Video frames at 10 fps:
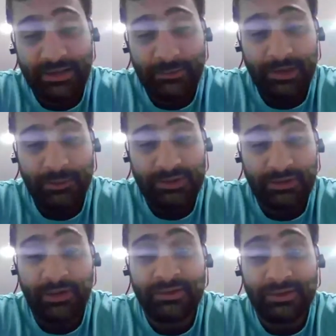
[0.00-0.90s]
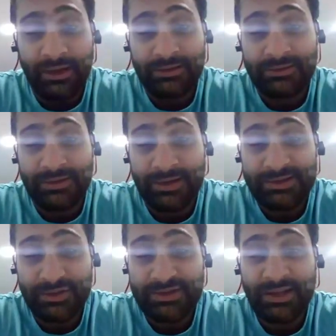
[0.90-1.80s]
gonna be a question, and
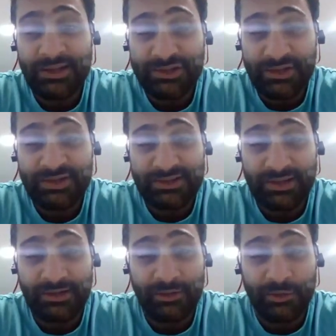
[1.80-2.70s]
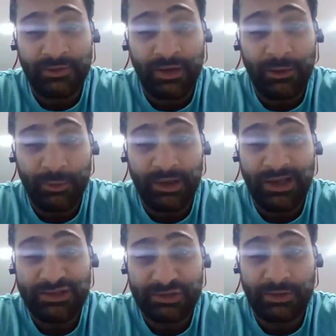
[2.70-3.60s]
history is gonna judge us on how we
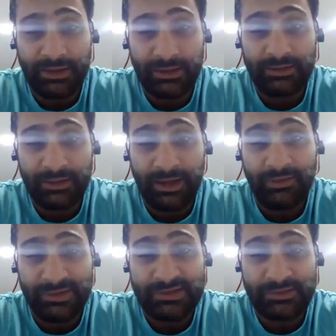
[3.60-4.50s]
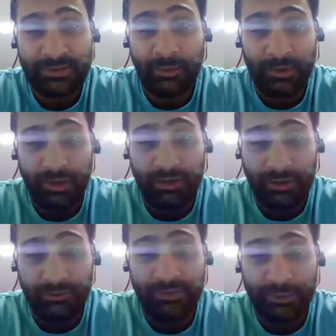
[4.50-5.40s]
actually take this topic
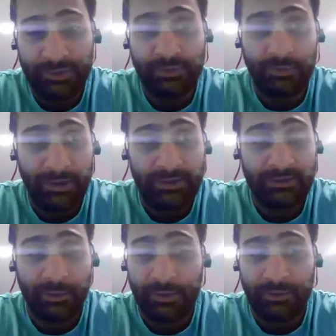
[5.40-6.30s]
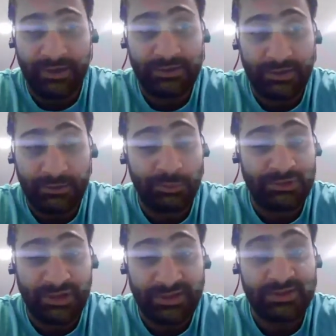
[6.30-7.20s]
on of YouTube and all of that. It
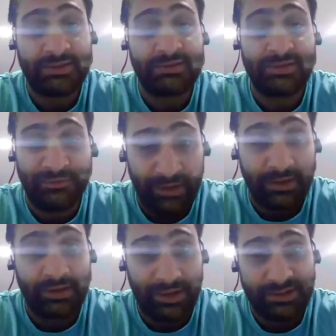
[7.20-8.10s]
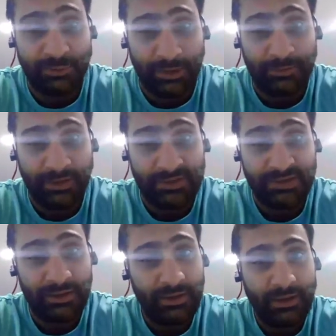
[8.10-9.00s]
will judge us severely as well, because